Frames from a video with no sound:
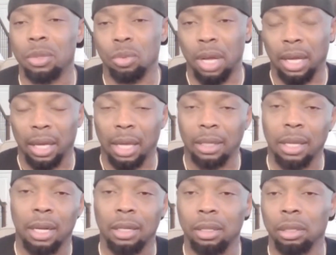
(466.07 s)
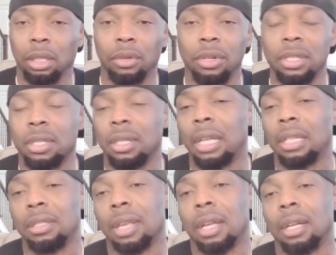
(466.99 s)
is when I got kind of delirious, and I
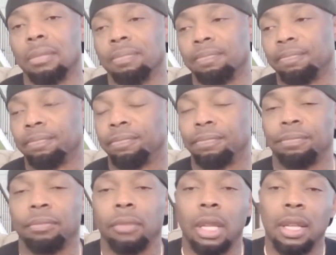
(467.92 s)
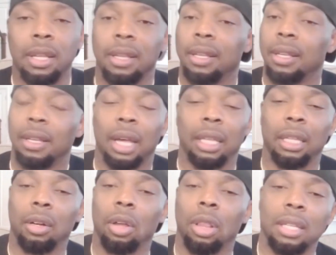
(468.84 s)
just I
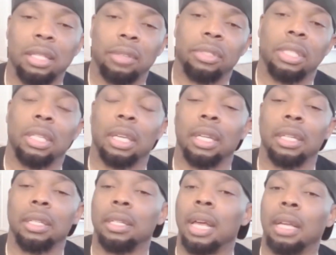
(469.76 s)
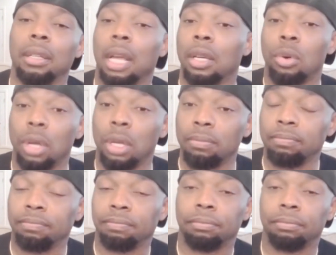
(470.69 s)
let all that stuff sink in, and then I quit.